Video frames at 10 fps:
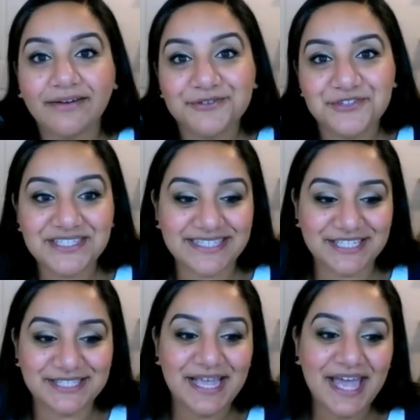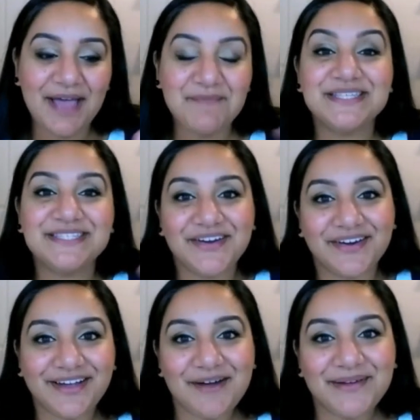oh, geez, I just missed out
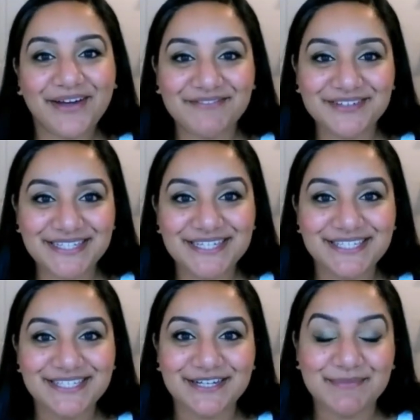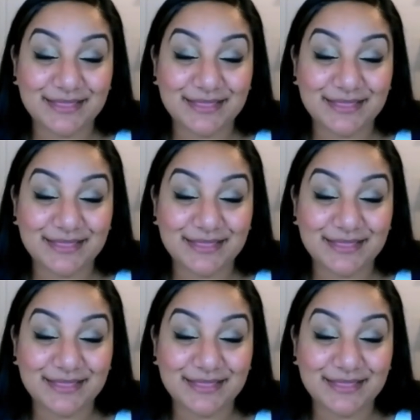on a couple conversations there.